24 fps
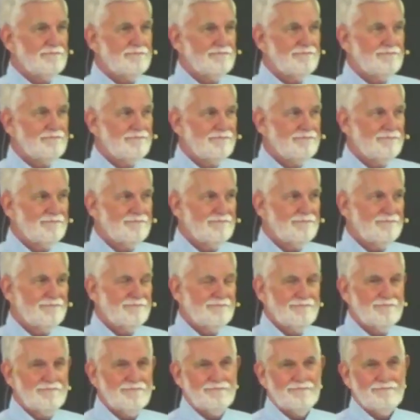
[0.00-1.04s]

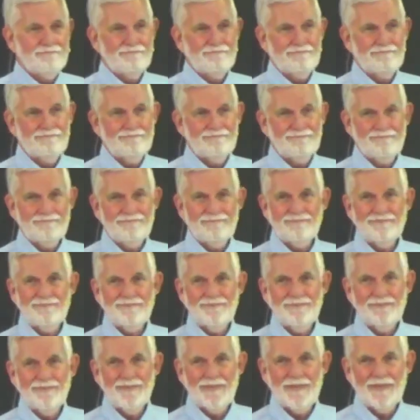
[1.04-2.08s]

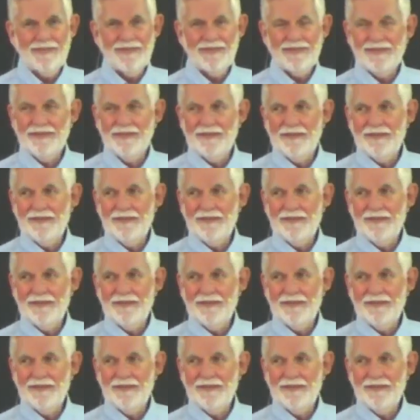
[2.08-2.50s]
(silence)